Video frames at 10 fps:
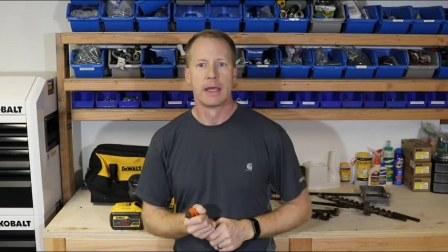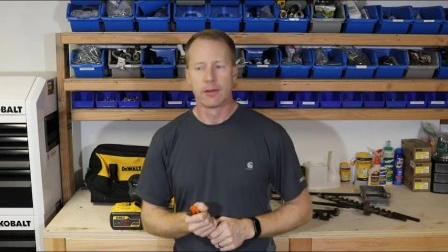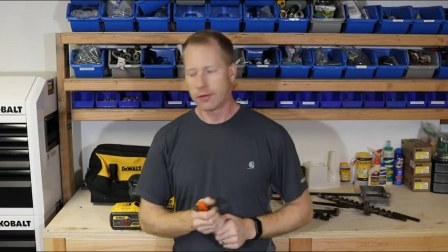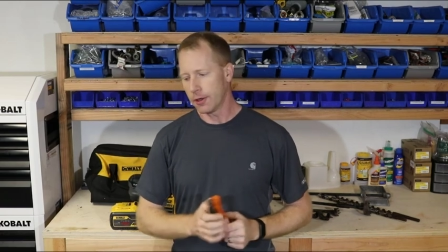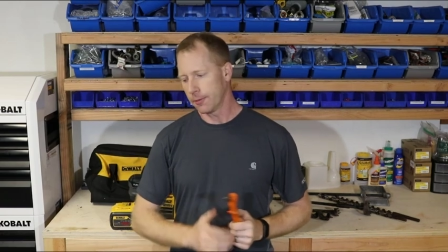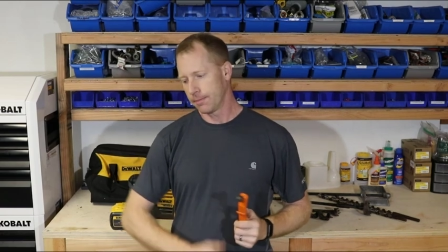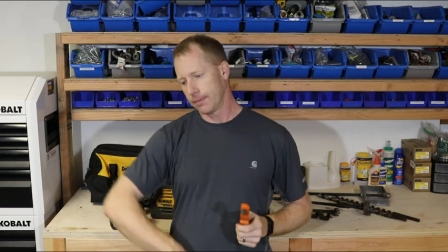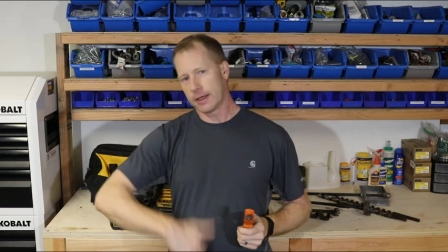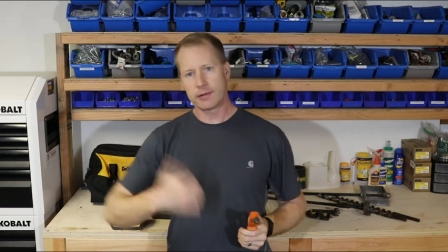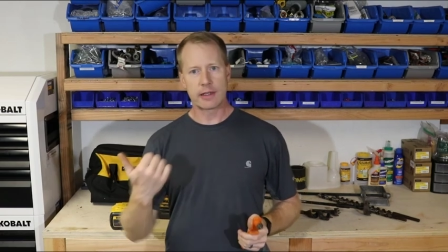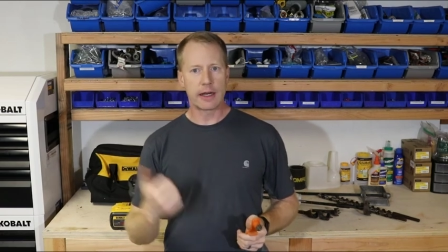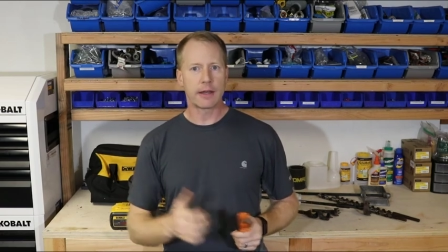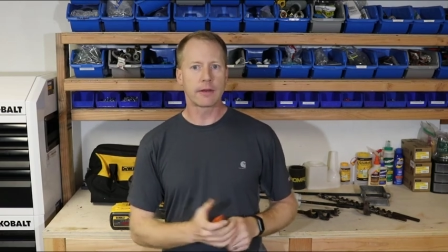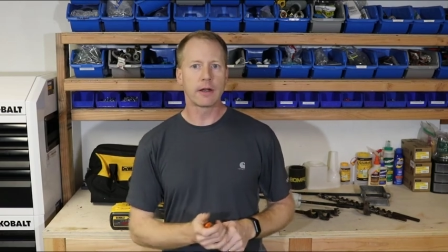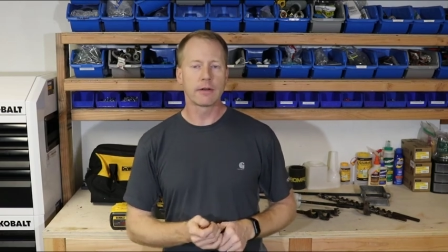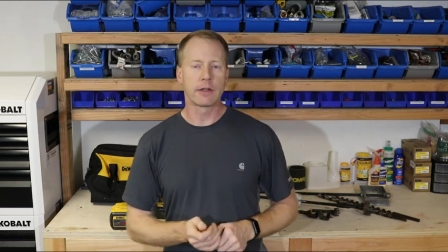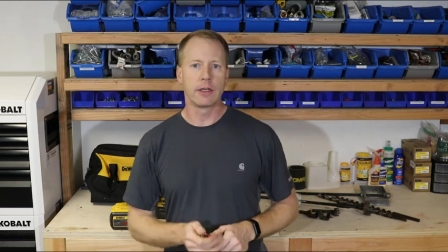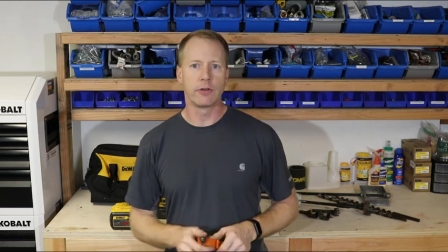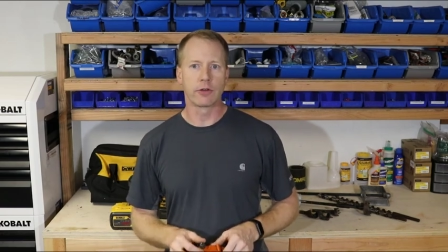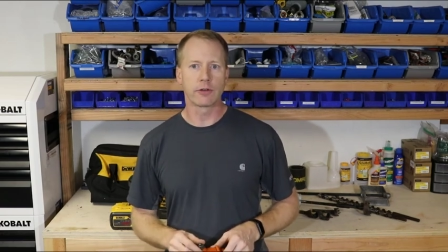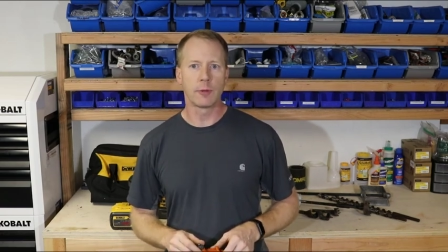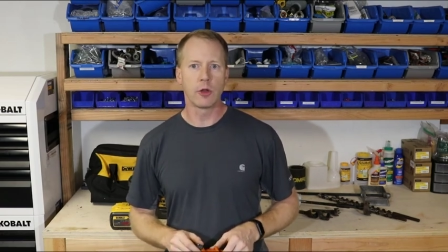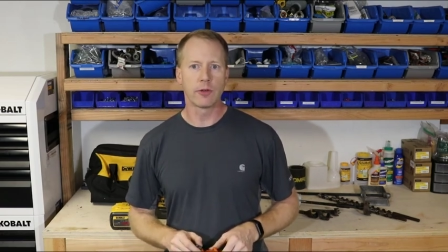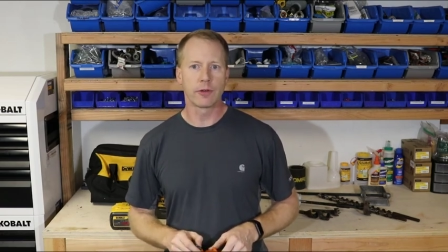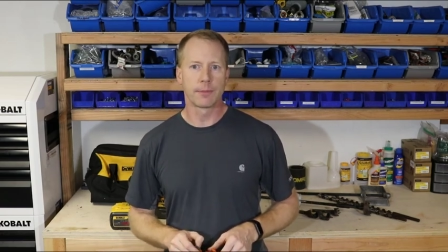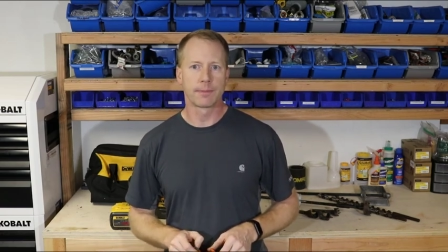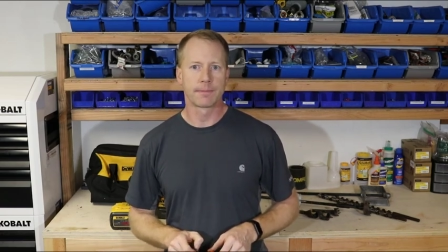So let's get out there and drill some holes.